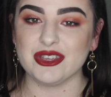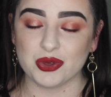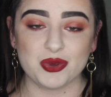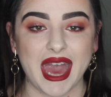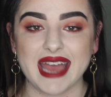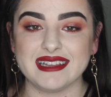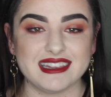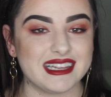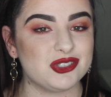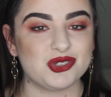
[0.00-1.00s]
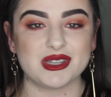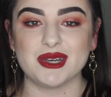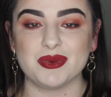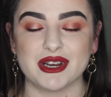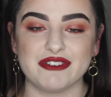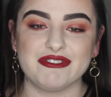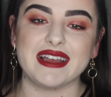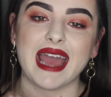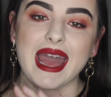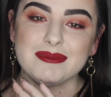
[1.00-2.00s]
you can literally wear it
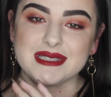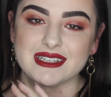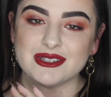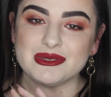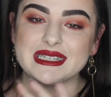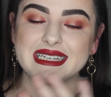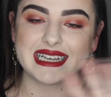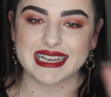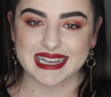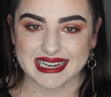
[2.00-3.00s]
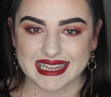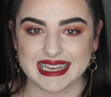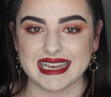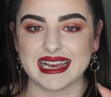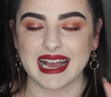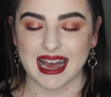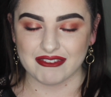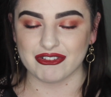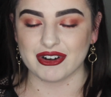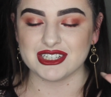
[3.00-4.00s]
for absolutely any
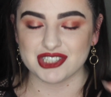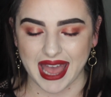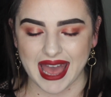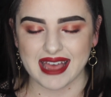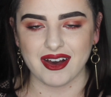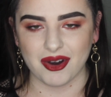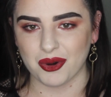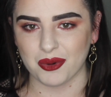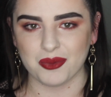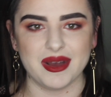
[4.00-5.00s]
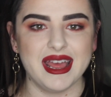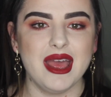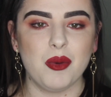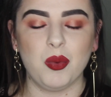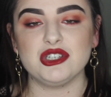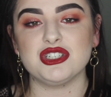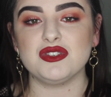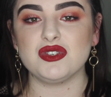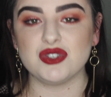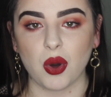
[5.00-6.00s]
coverage at all, which
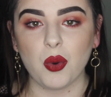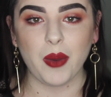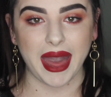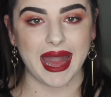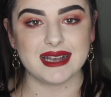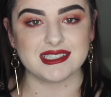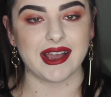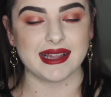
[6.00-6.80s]
is so handy.